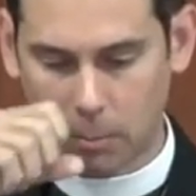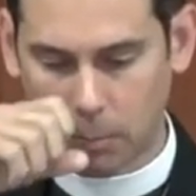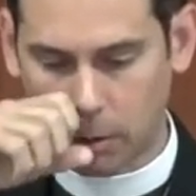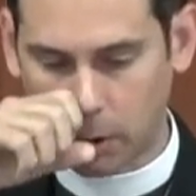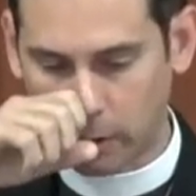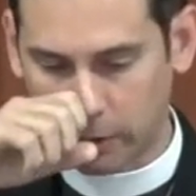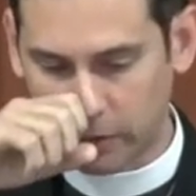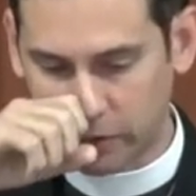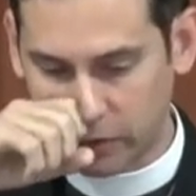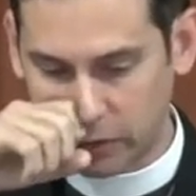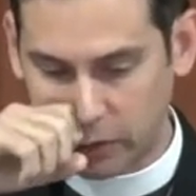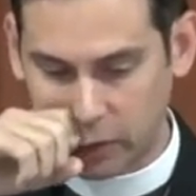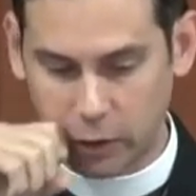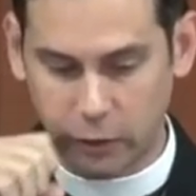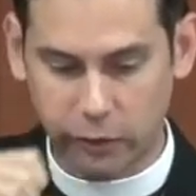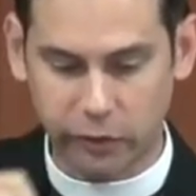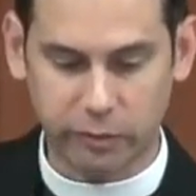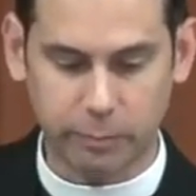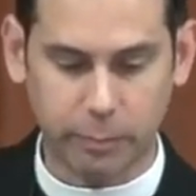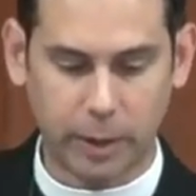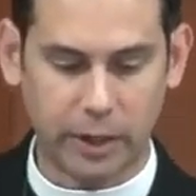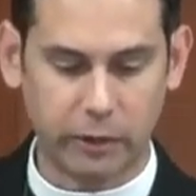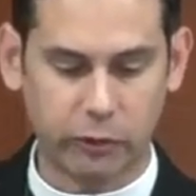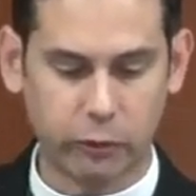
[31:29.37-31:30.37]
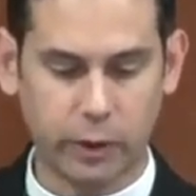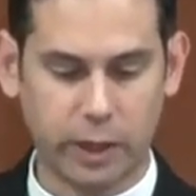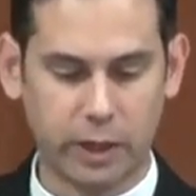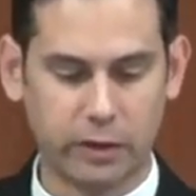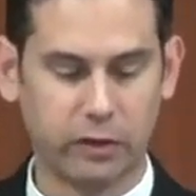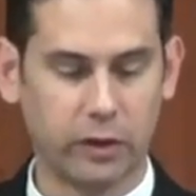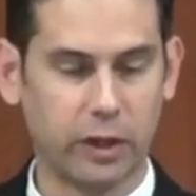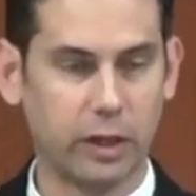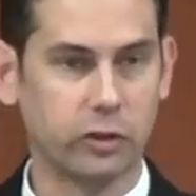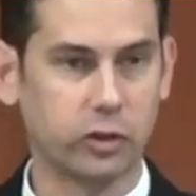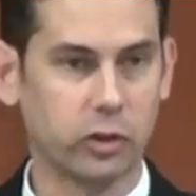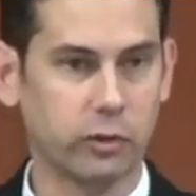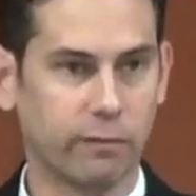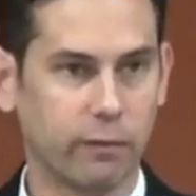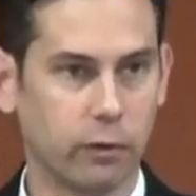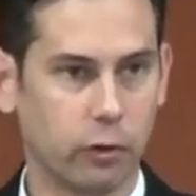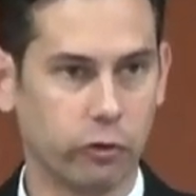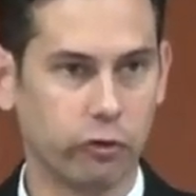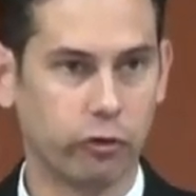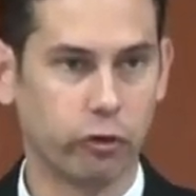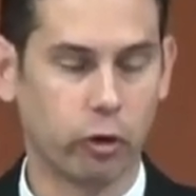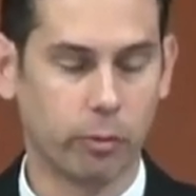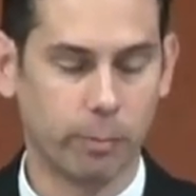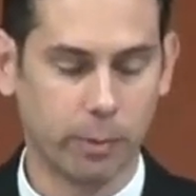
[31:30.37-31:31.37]
Parson here is my translation for the
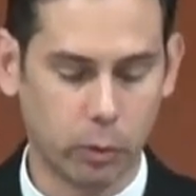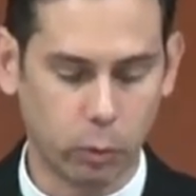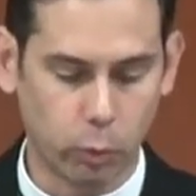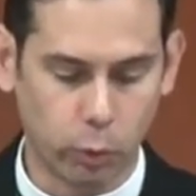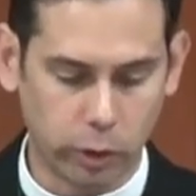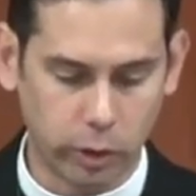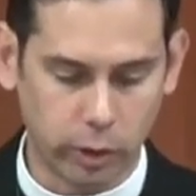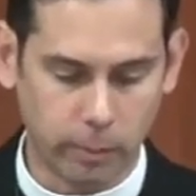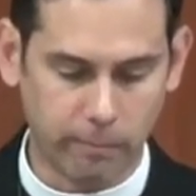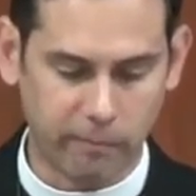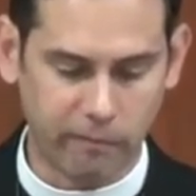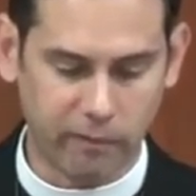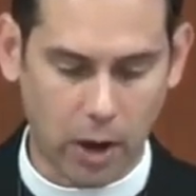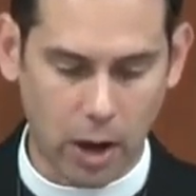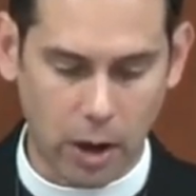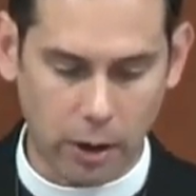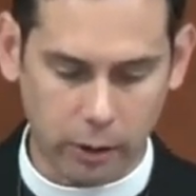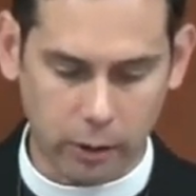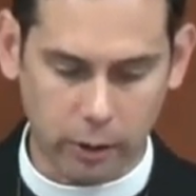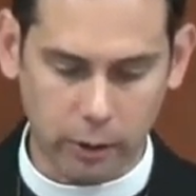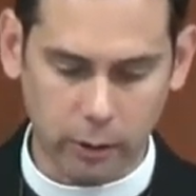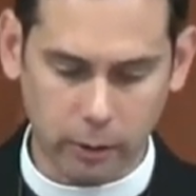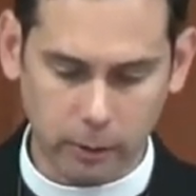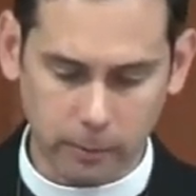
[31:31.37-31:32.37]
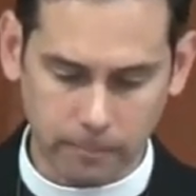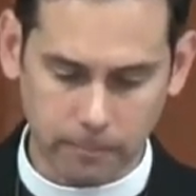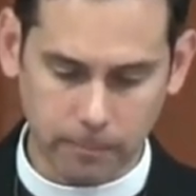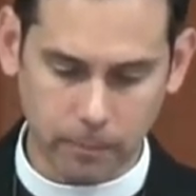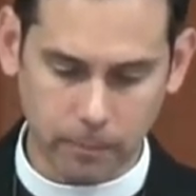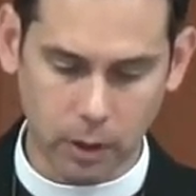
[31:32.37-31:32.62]
German word Pfarrer,